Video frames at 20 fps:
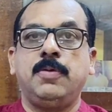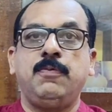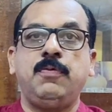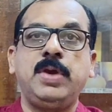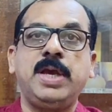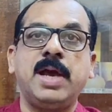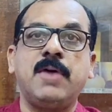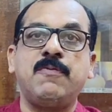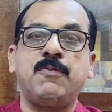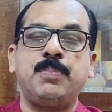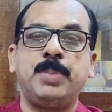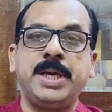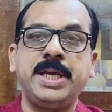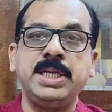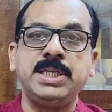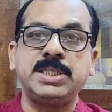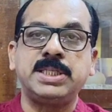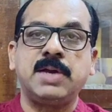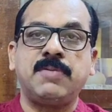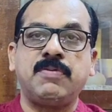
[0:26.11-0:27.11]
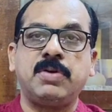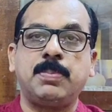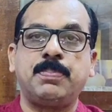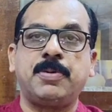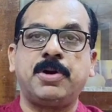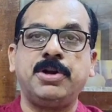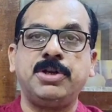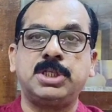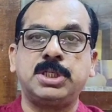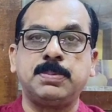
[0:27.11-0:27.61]
we have based our
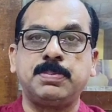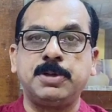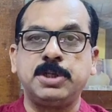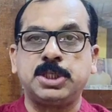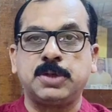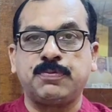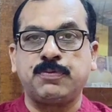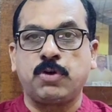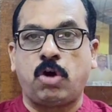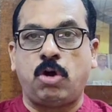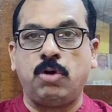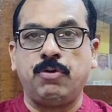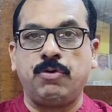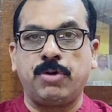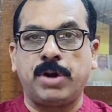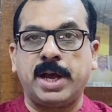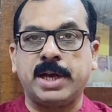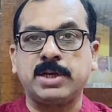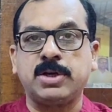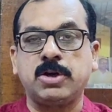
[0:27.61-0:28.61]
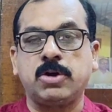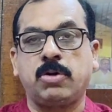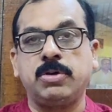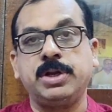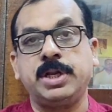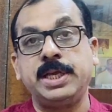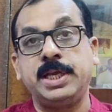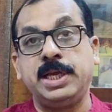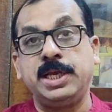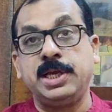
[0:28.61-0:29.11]
principles of contract
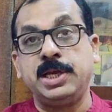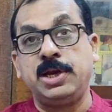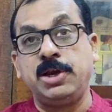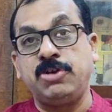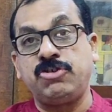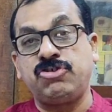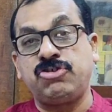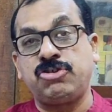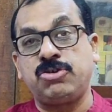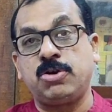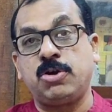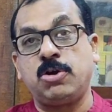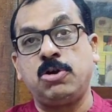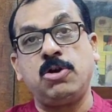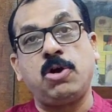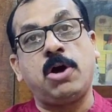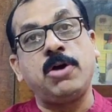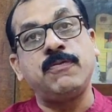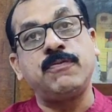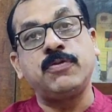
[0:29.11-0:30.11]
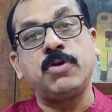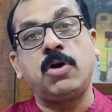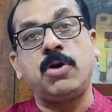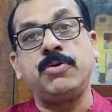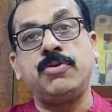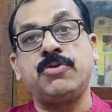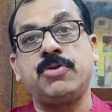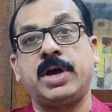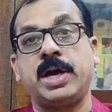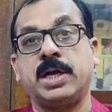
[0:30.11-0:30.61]
on the English law of
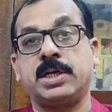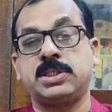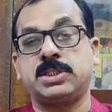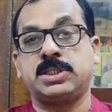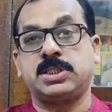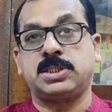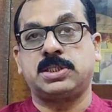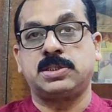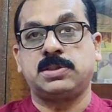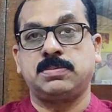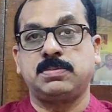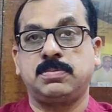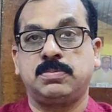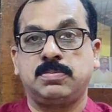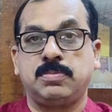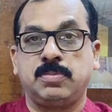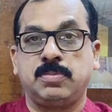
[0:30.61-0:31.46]
contracts.